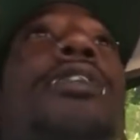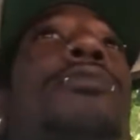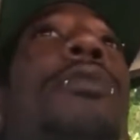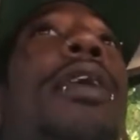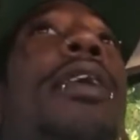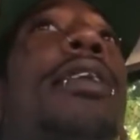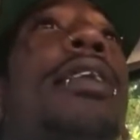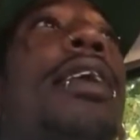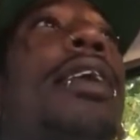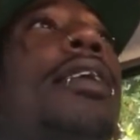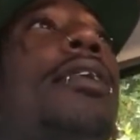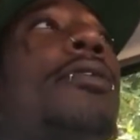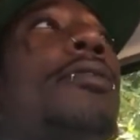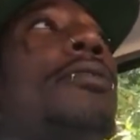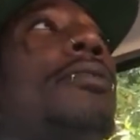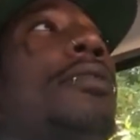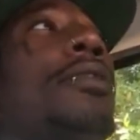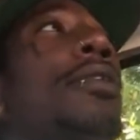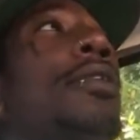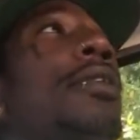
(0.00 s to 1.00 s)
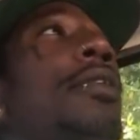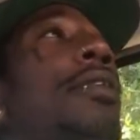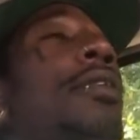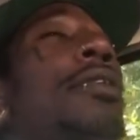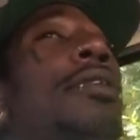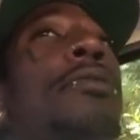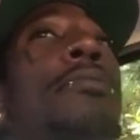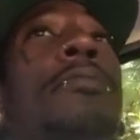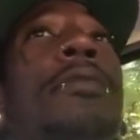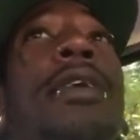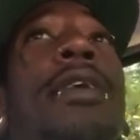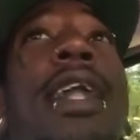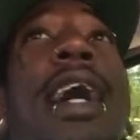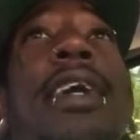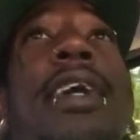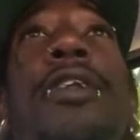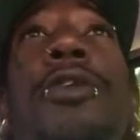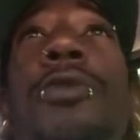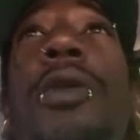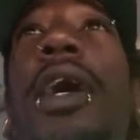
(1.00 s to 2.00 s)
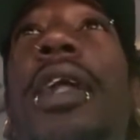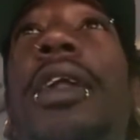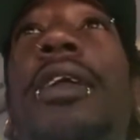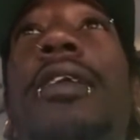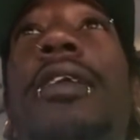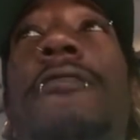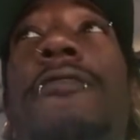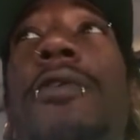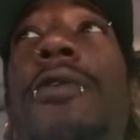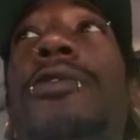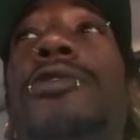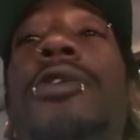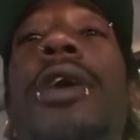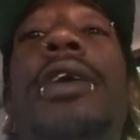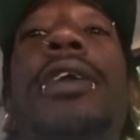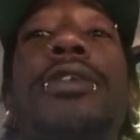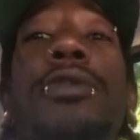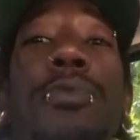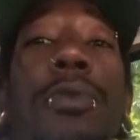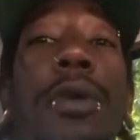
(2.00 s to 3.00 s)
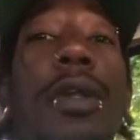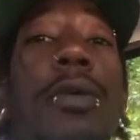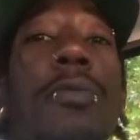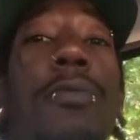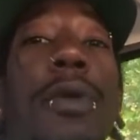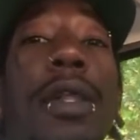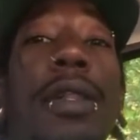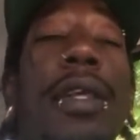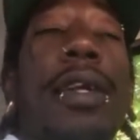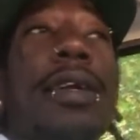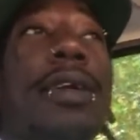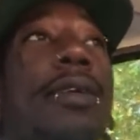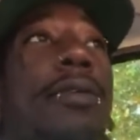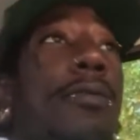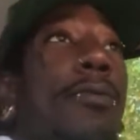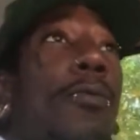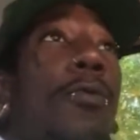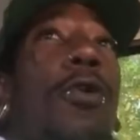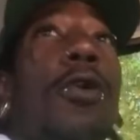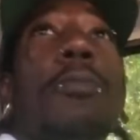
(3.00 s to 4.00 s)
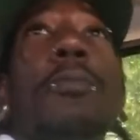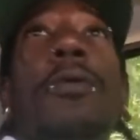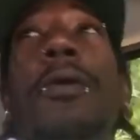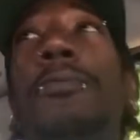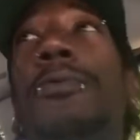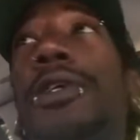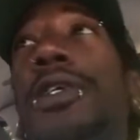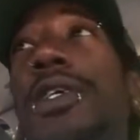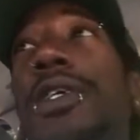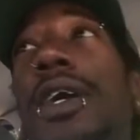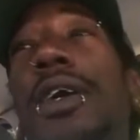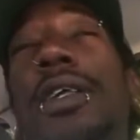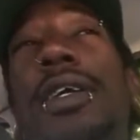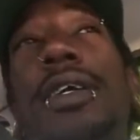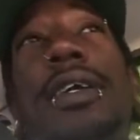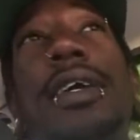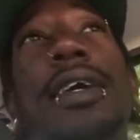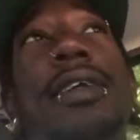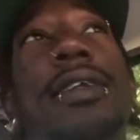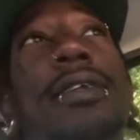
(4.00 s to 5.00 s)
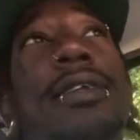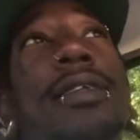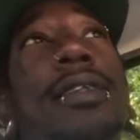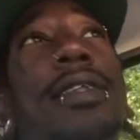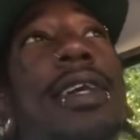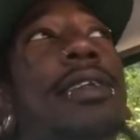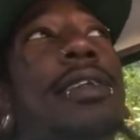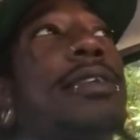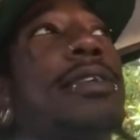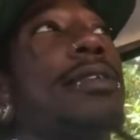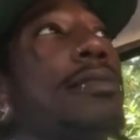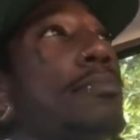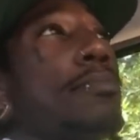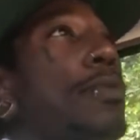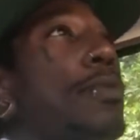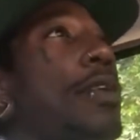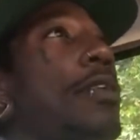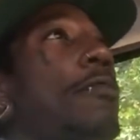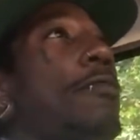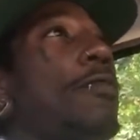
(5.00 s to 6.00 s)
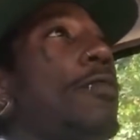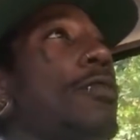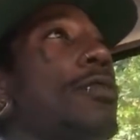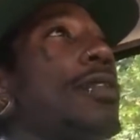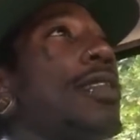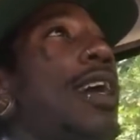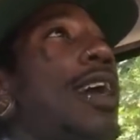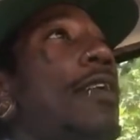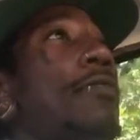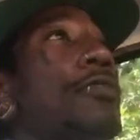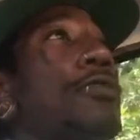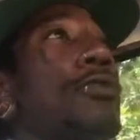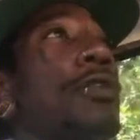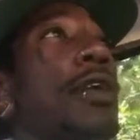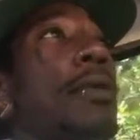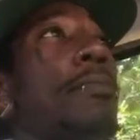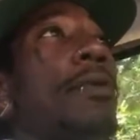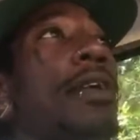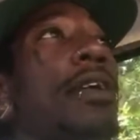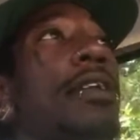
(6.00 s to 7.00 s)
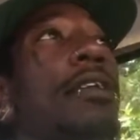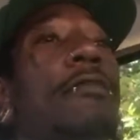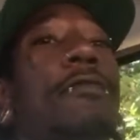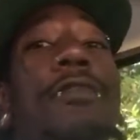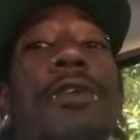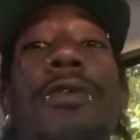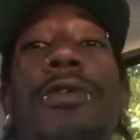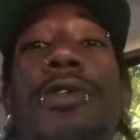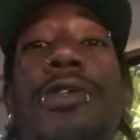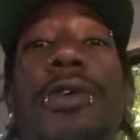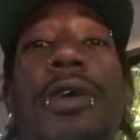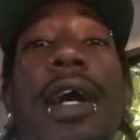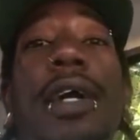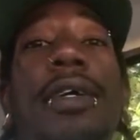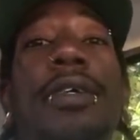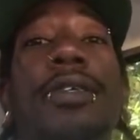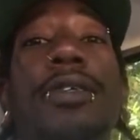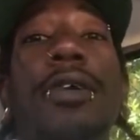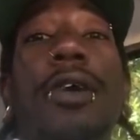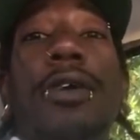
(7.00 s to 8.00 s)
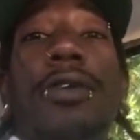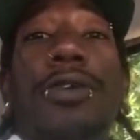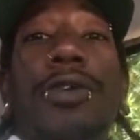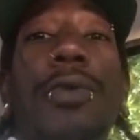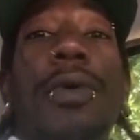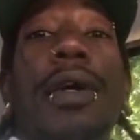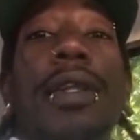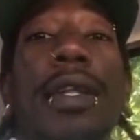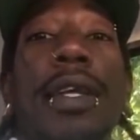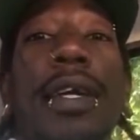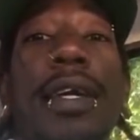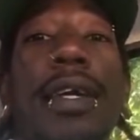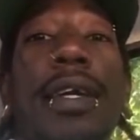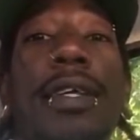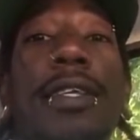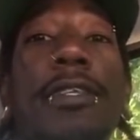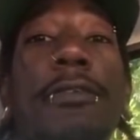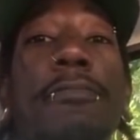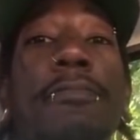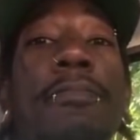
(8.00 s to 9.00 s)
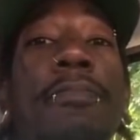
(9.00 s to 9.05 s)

right now and I can do that in the future. I just want to really warm up with y'all and, and, let this be the first live stream. But in the future, I can start doing these